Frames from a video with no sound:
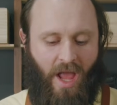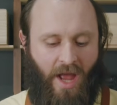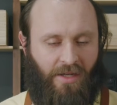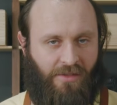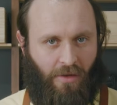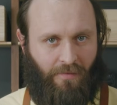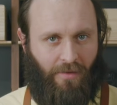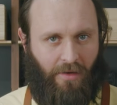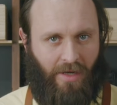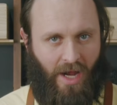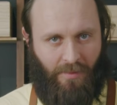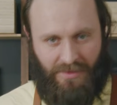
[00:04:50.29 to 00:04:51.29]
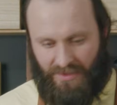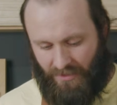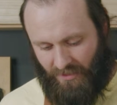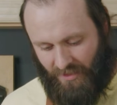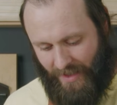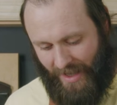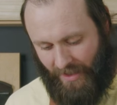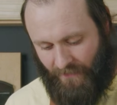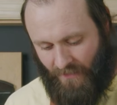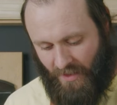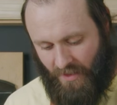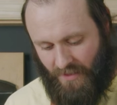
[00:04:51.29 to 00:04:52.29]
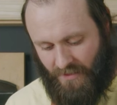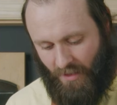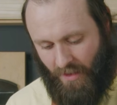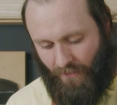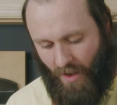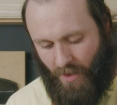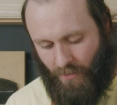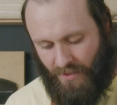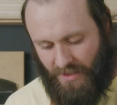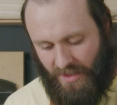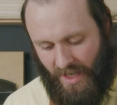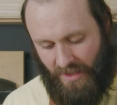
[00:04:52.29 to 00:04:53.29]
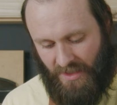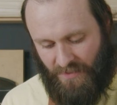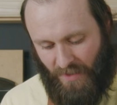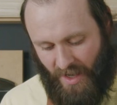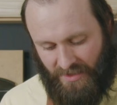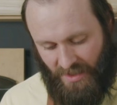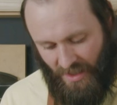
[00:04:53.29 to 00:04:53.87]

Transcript: and a soft low carbon steel on the back. So if I were to take this pass